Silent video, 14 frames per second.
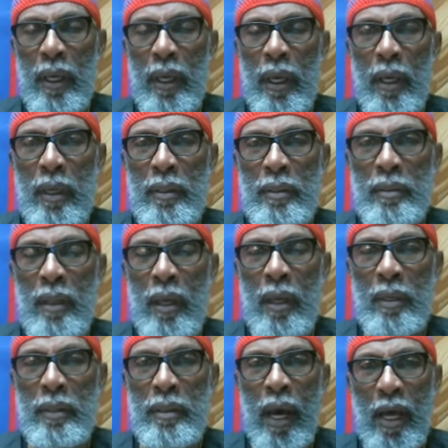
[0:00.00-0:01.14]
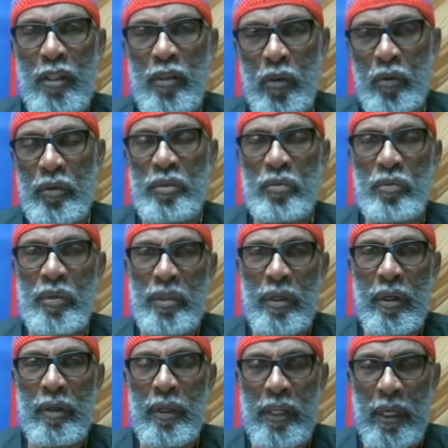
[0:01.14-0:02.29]
And, and Yah's going to
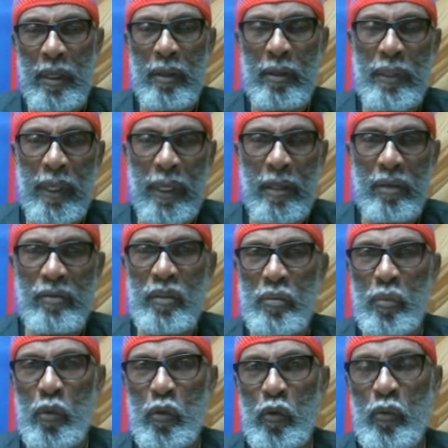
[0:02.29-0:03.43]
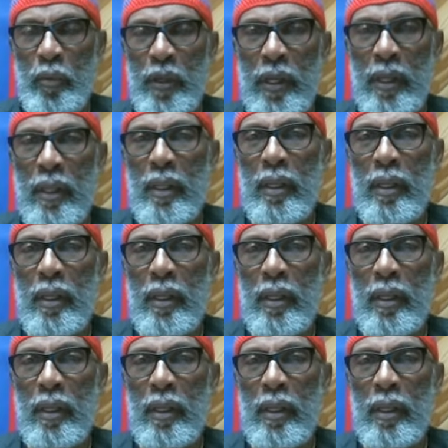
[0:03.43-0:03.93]
return again on the head of his movement,